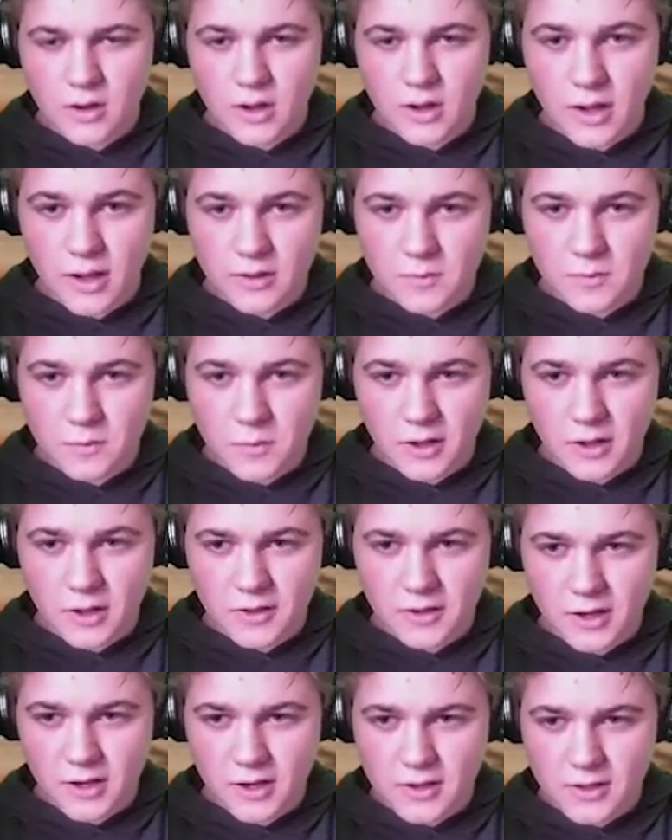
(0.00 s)
Okay, but
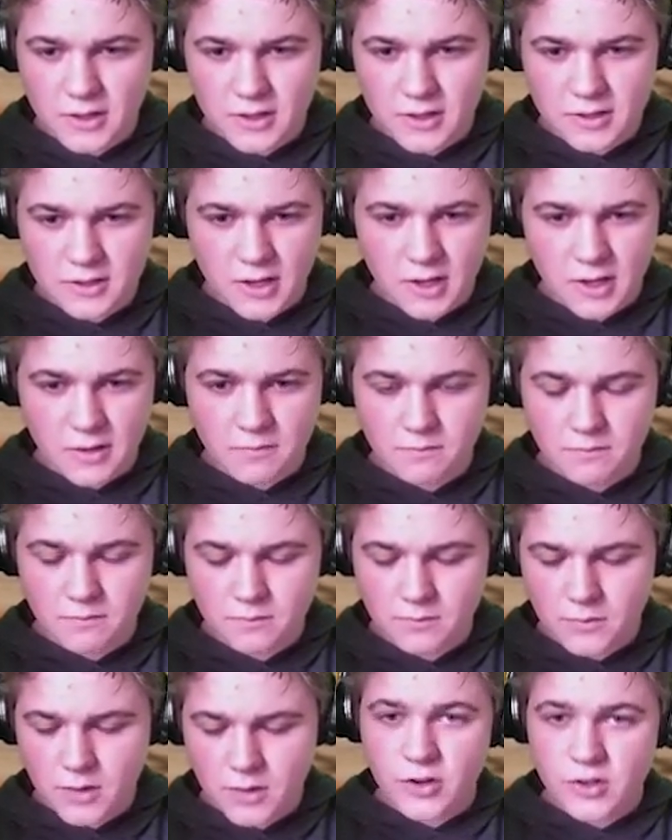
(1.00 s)
let's get into this game.
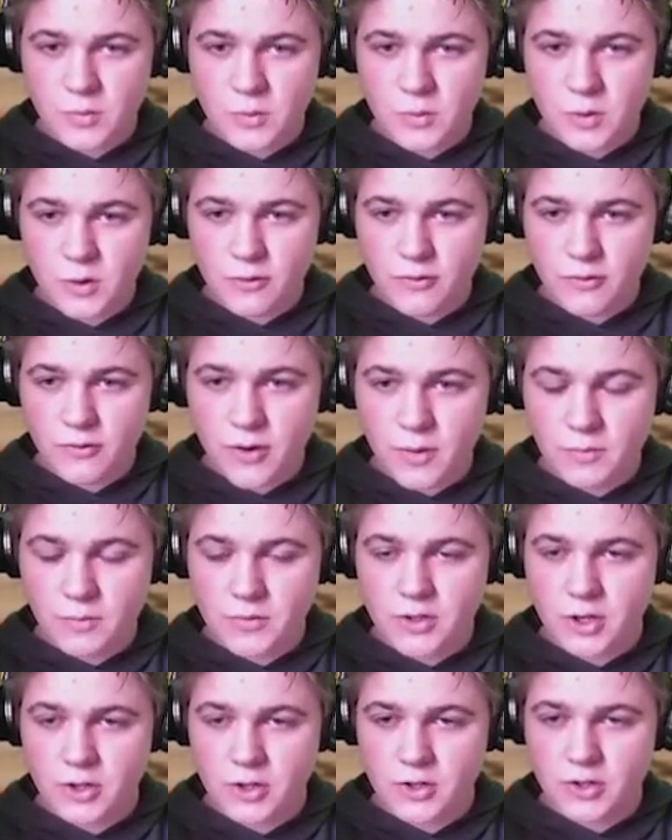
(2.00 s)
First move
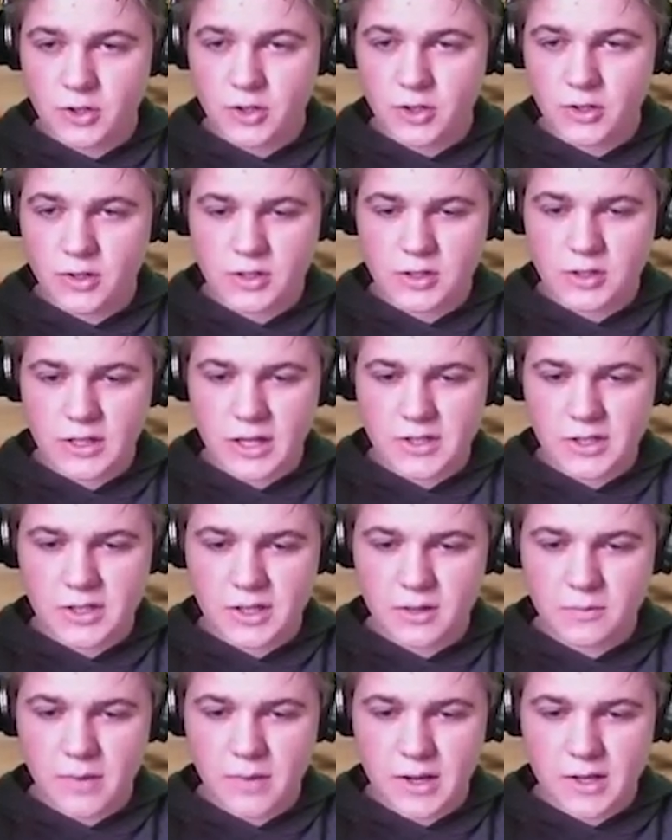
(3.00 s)
from turtl,
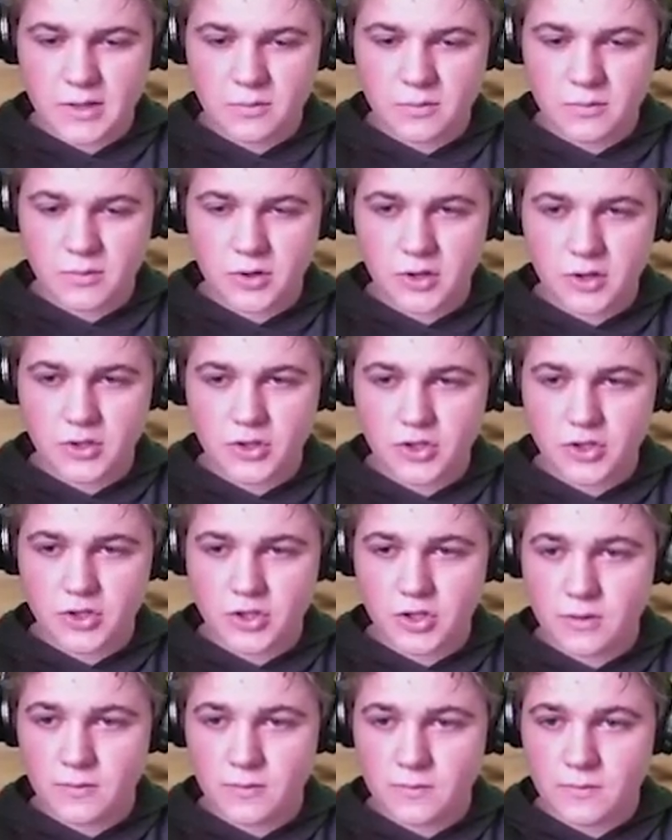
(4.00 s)
classic bison
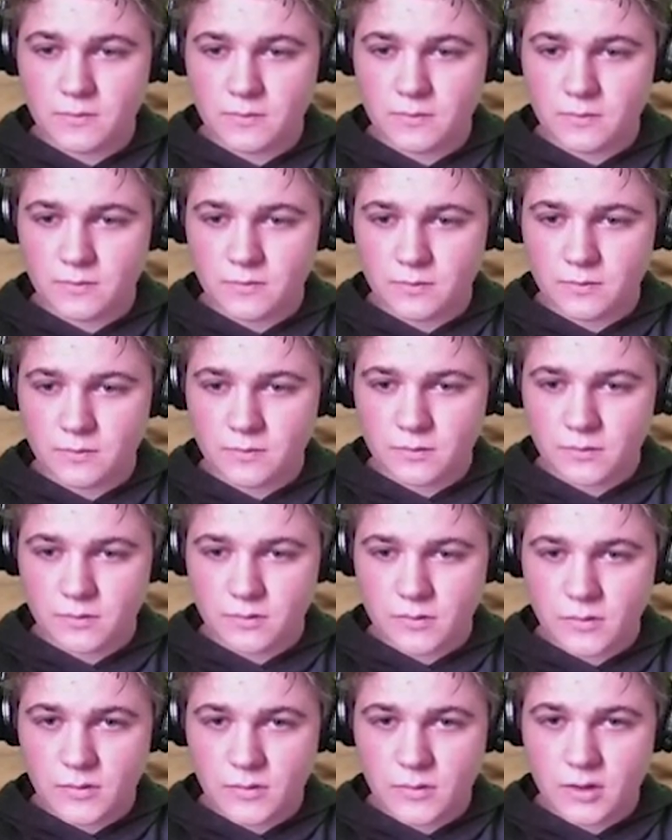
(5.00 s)
push.
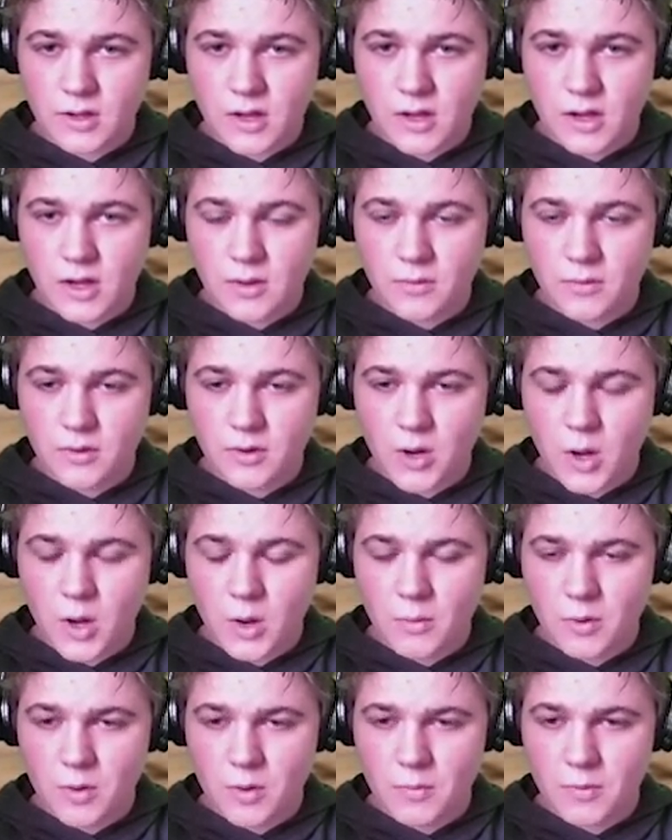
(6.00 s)

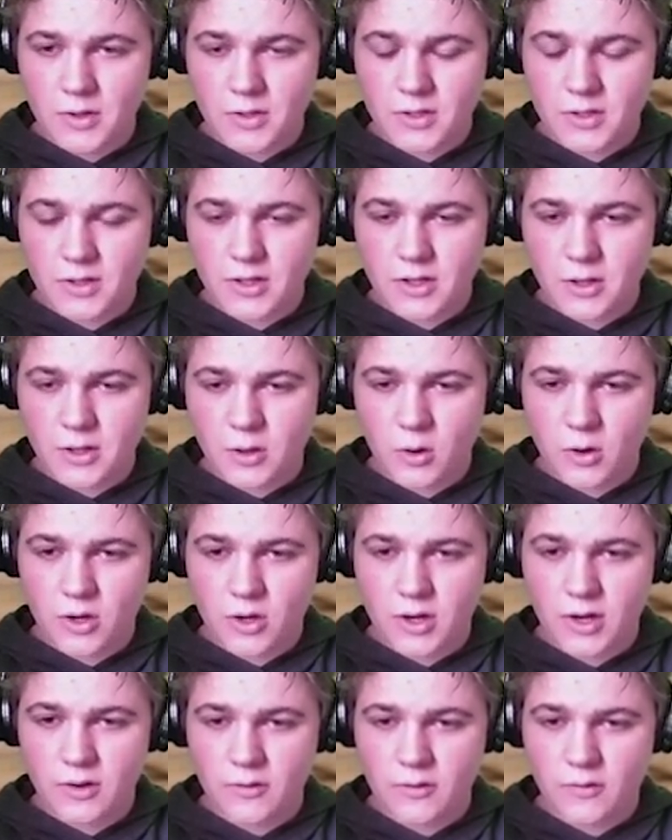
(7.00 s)
Noble puts the
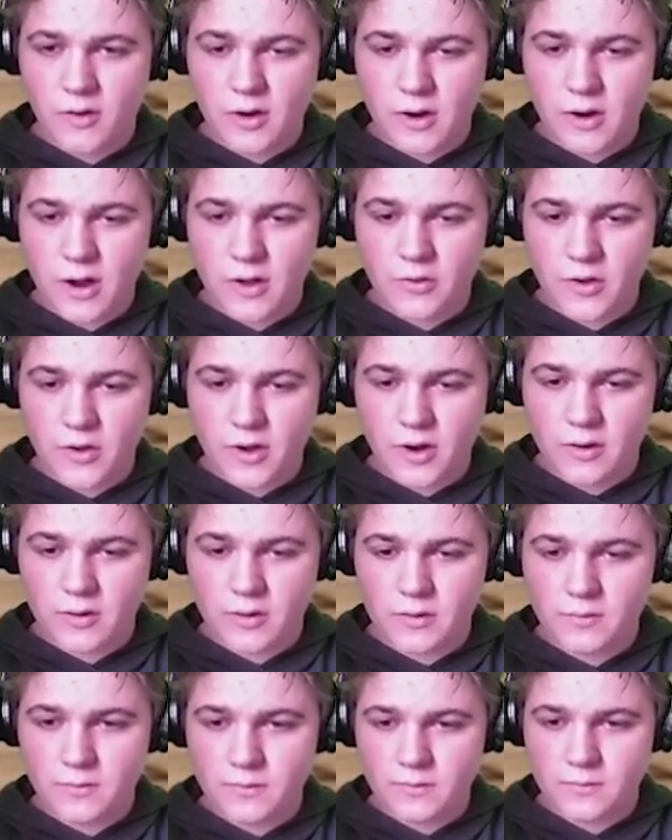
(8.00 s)
orchid far out
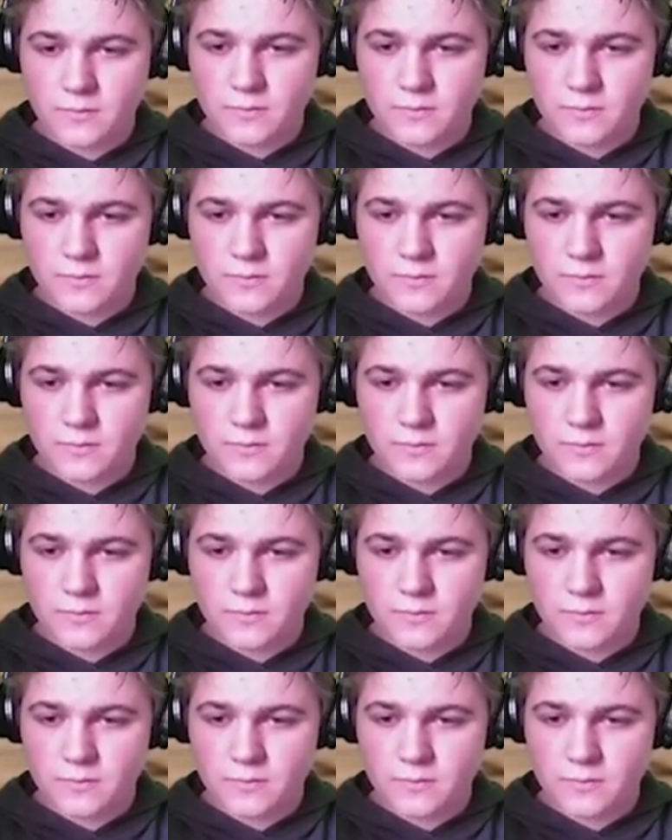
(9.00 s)
there.